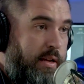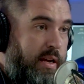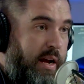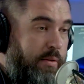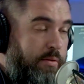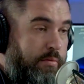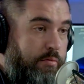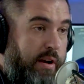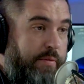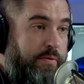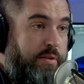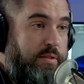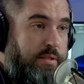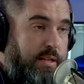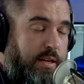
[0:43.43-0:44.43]
I will
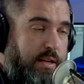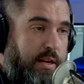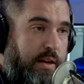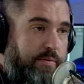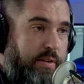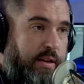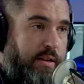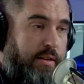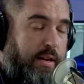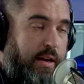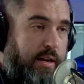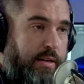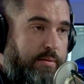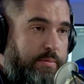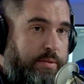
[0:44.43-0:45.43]
reference the NIV at
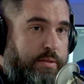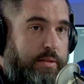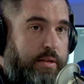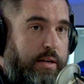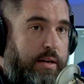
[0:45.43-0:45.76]
times.